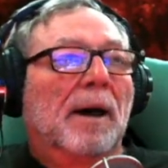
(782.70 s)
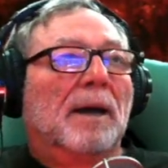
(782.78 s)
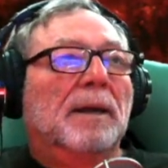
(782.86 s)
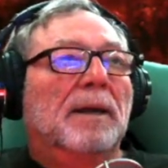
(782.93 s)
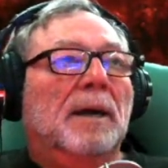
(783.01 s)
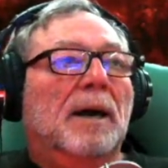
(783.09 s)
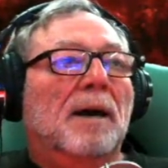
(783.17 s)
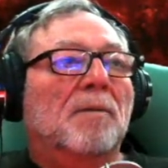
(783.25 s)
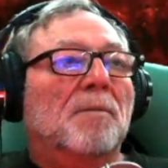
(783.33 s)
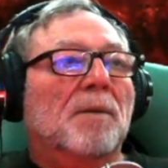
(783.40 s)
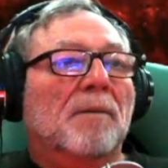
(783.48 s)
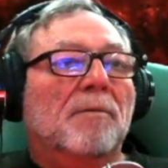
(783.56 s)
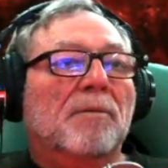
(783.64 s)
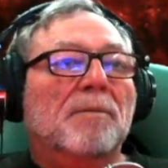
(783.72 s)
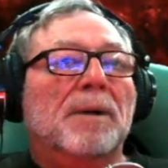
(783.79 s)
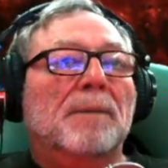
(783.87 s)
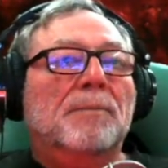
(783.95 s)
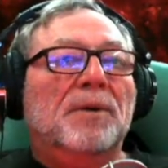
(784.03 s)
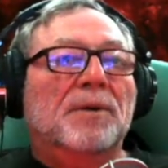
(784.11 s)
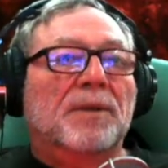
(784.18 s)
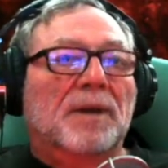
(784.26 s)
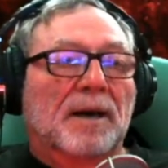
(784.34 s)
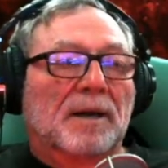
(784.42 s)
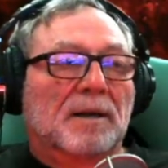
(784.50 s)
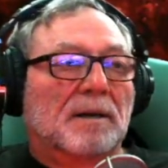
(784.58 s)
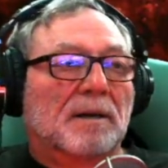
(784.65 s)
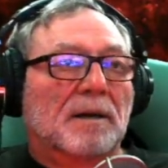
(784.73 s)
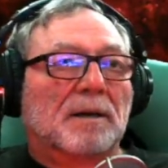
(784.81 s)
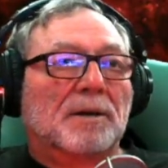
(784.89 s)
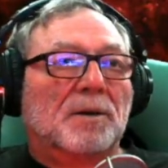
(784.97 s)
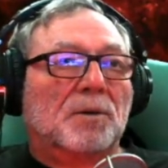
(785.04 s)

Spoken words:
Yeah, I remember that you